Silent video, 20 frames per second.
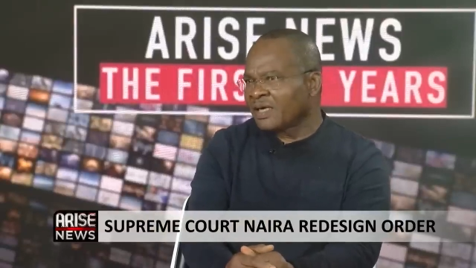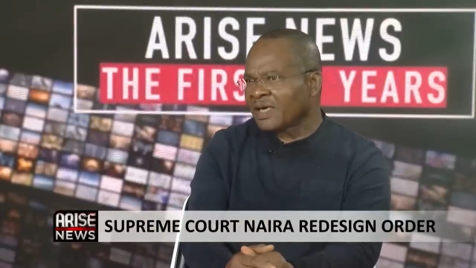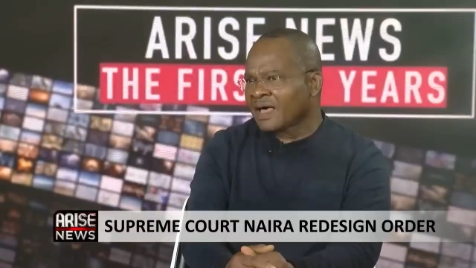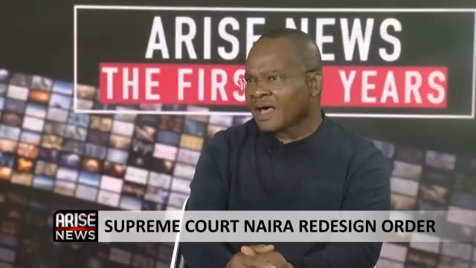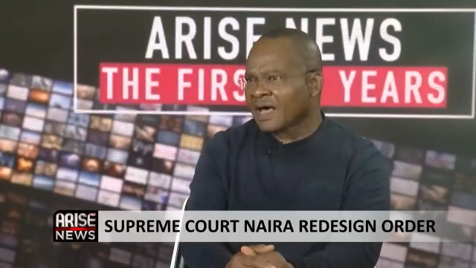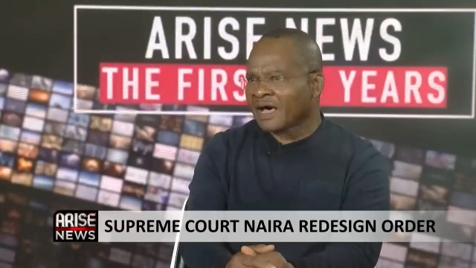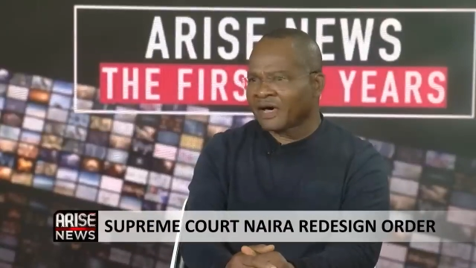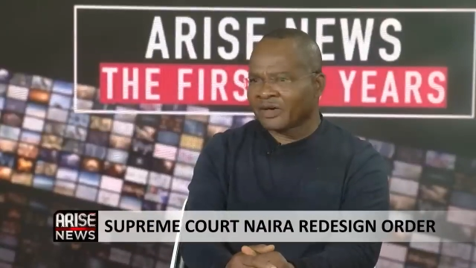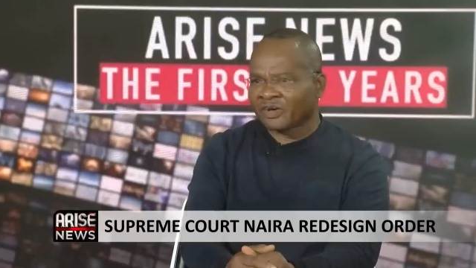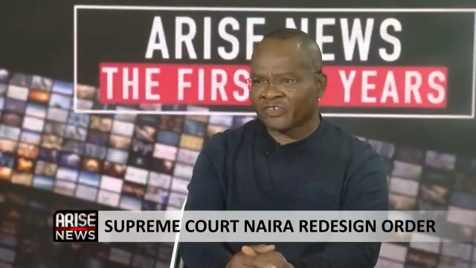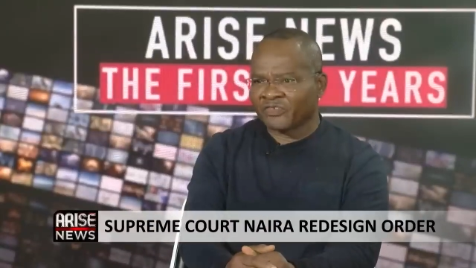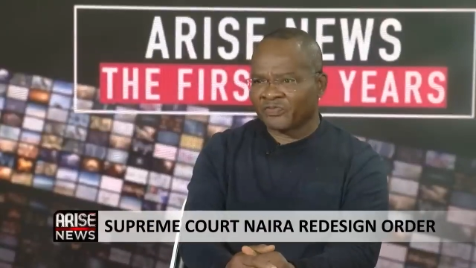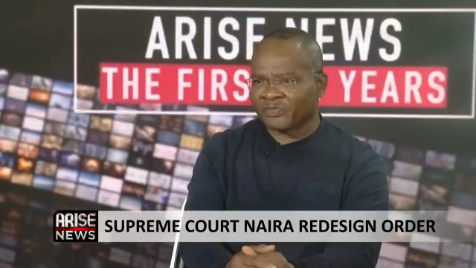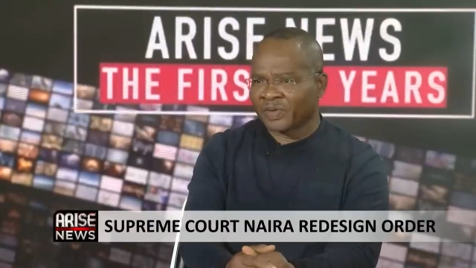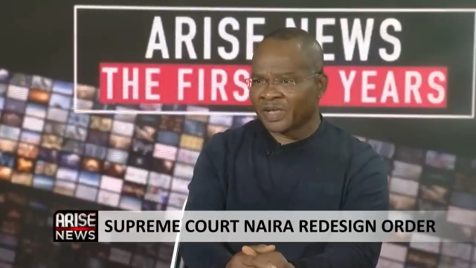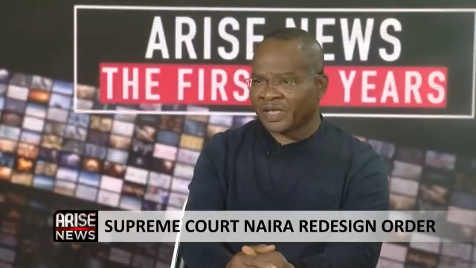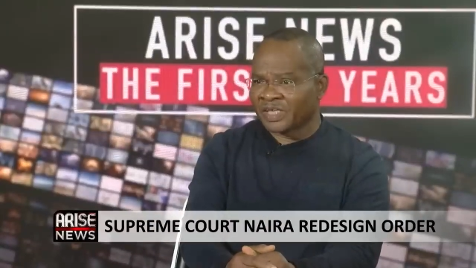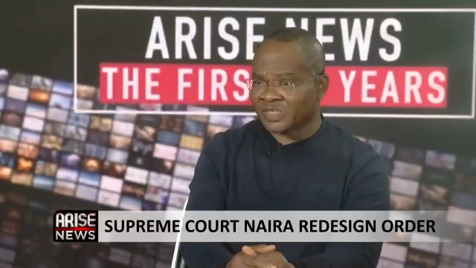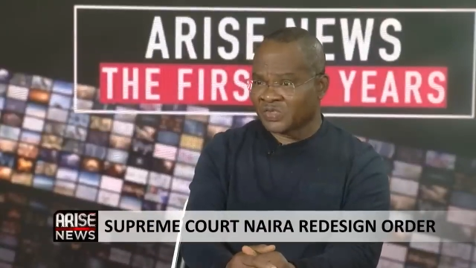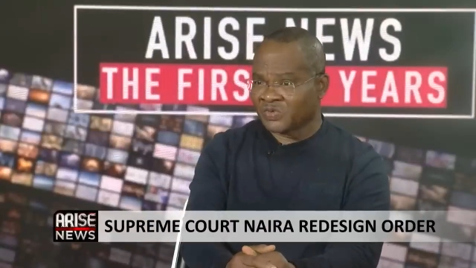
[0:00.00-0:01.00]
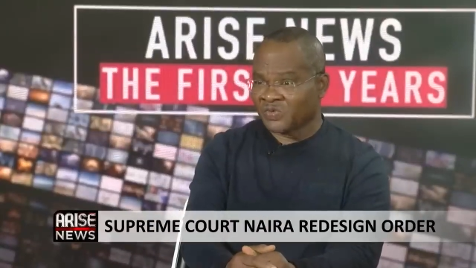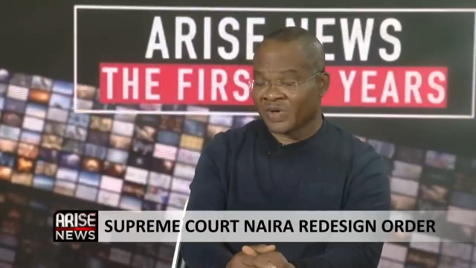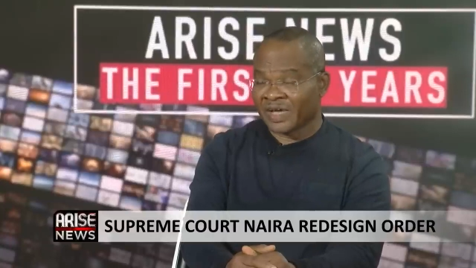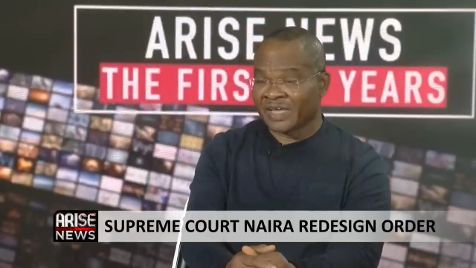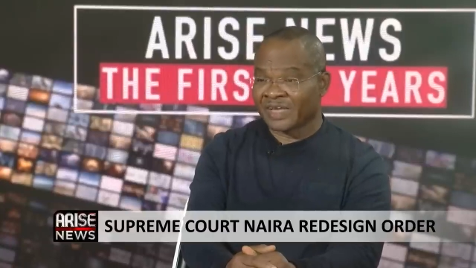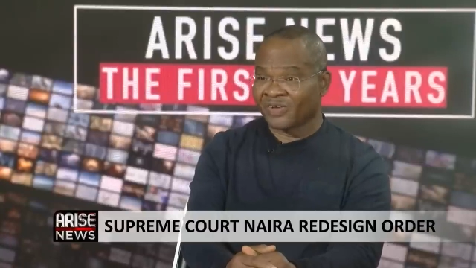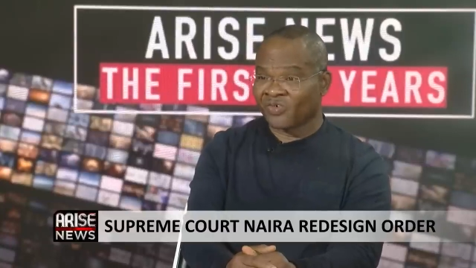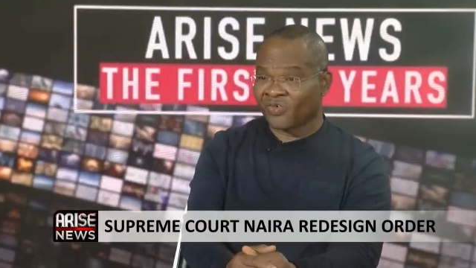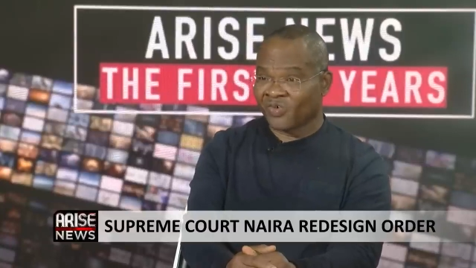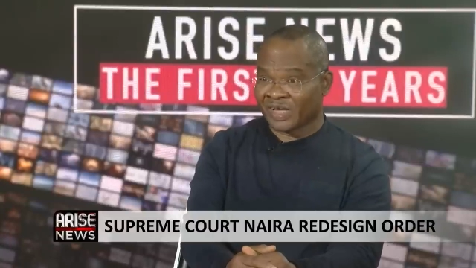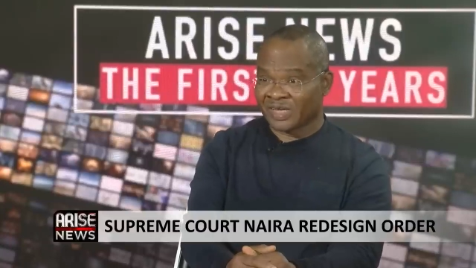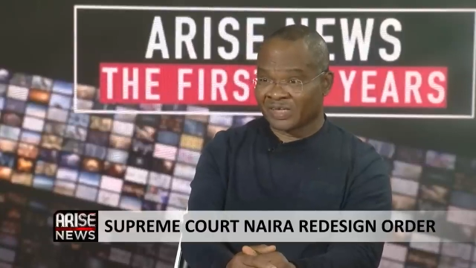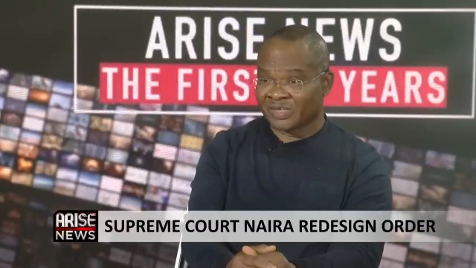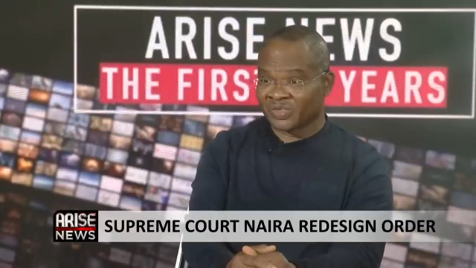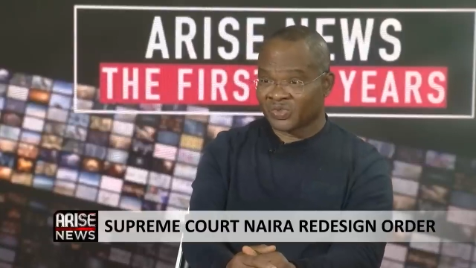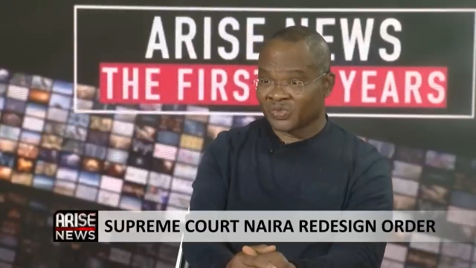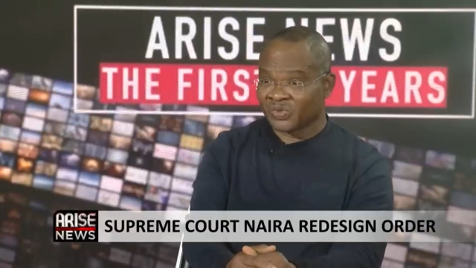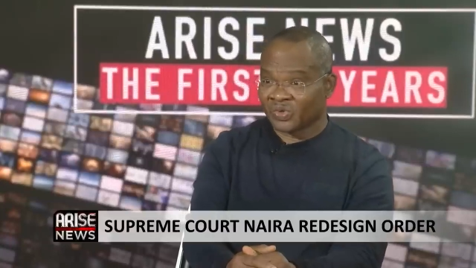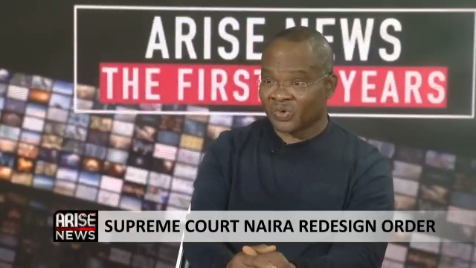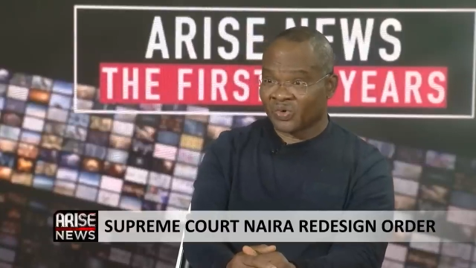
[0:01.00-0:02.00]
out of place for anyone
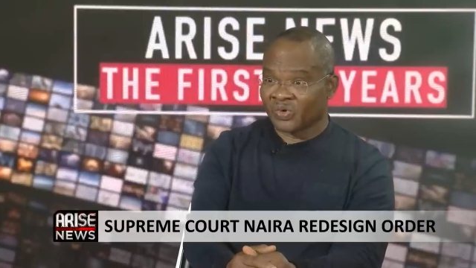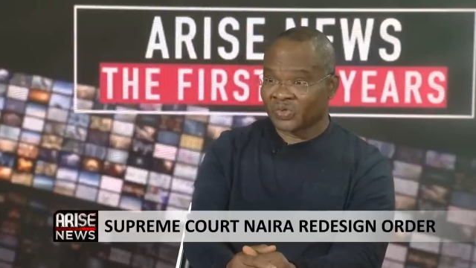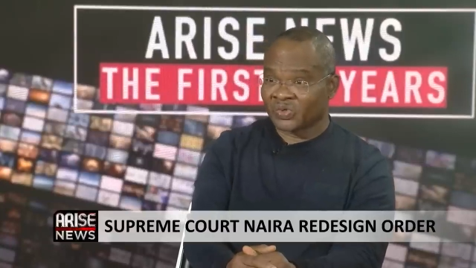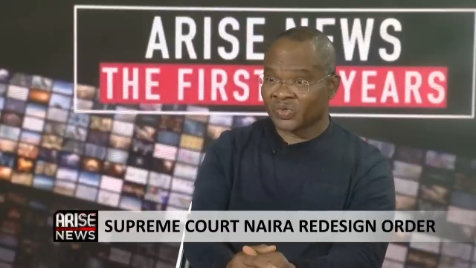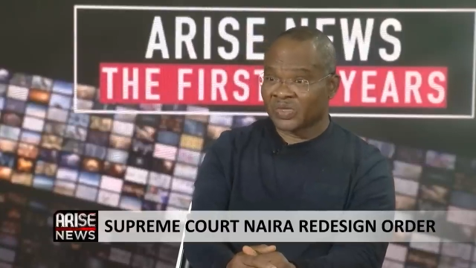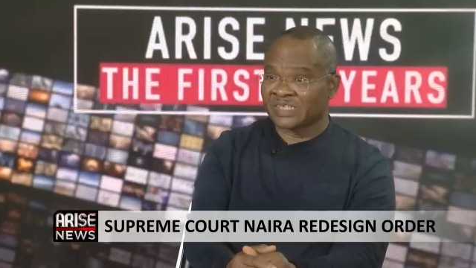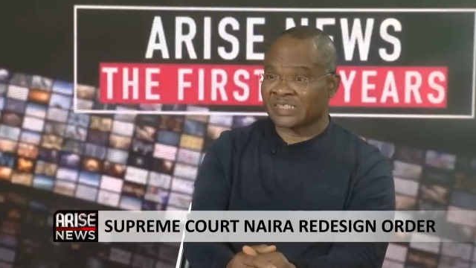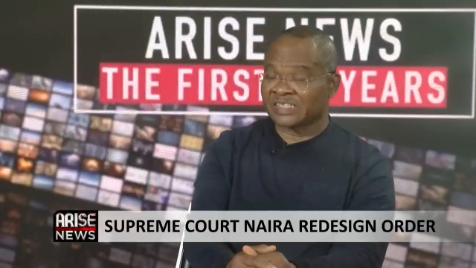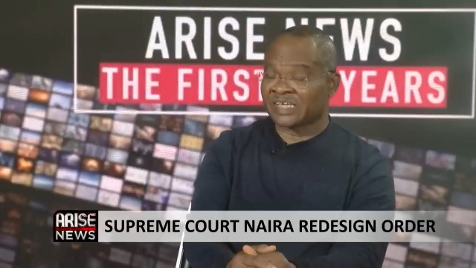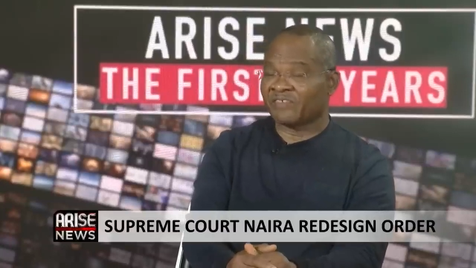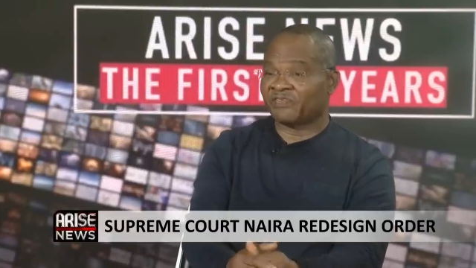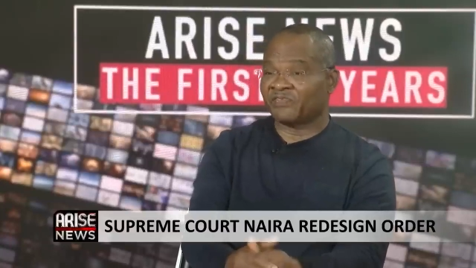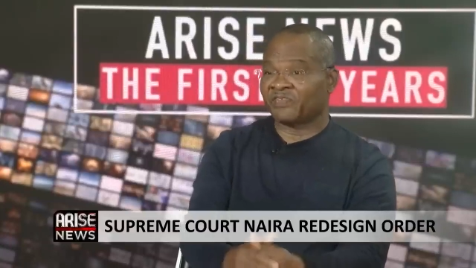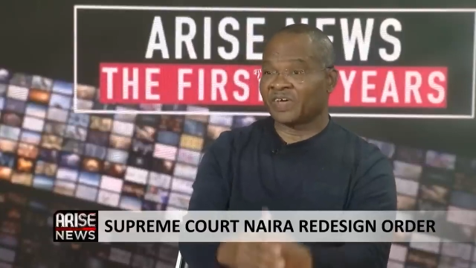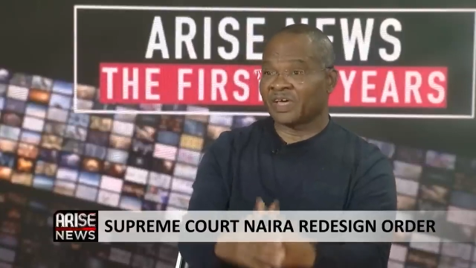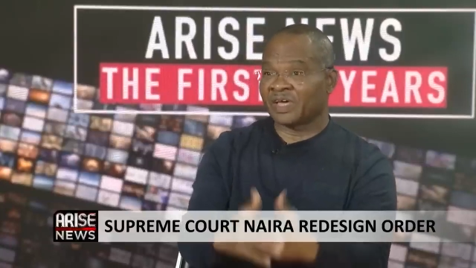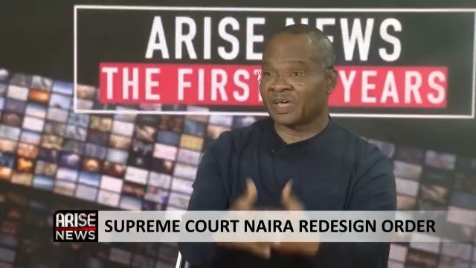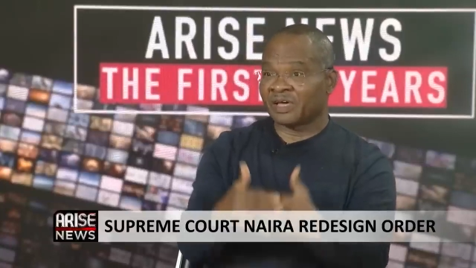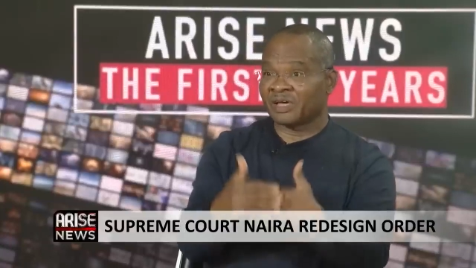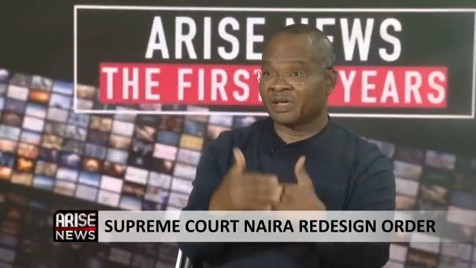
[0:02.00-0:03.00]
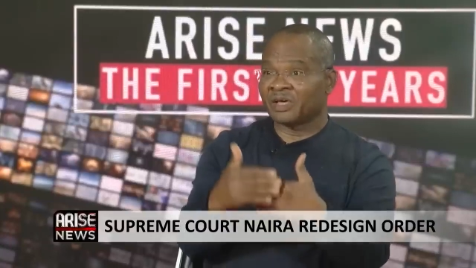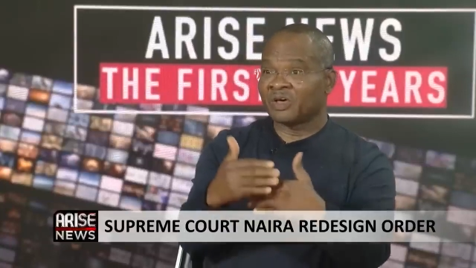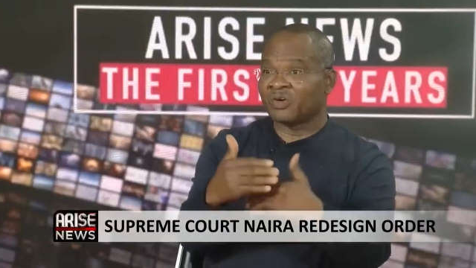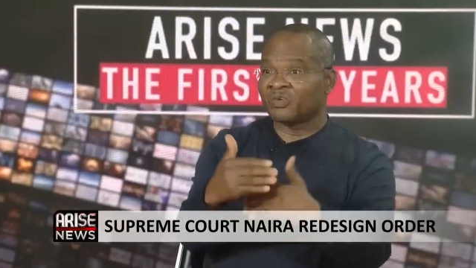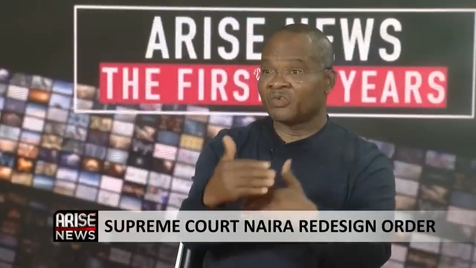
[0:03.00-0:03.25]
to go to interfere